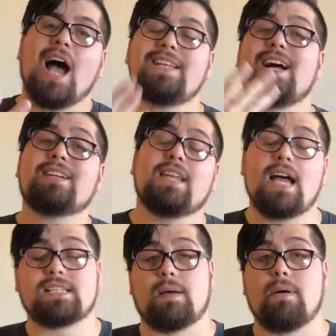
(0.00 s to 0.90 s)
I talked
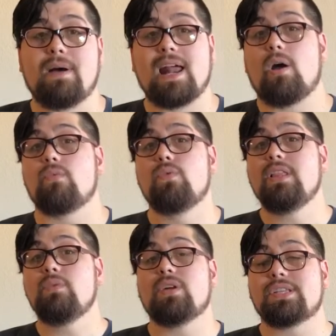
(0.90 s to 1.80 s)
last time about how I
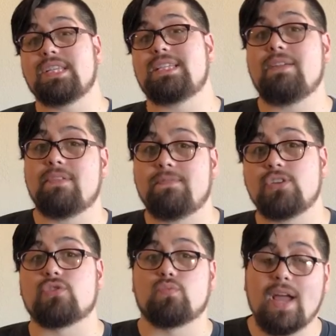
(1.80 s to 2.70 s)
really want to see David
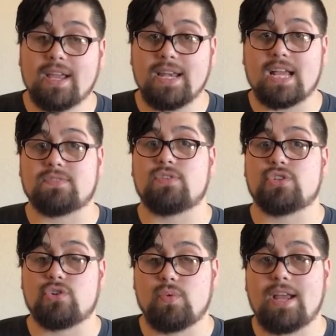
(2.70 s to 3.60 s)
Fincher recognized for
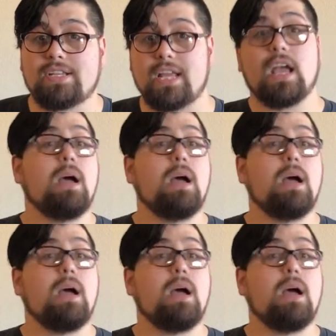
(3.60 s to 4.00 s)
his directing,